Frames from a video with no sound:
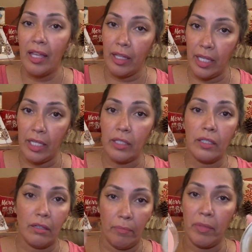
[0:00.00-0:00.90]

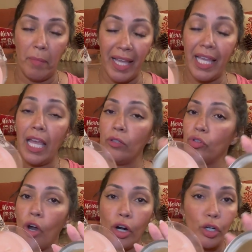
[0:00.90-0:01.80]
is my candles
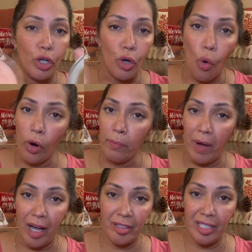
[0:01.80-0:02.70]
are
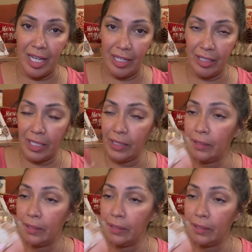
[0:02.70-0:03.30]
gourmand scents.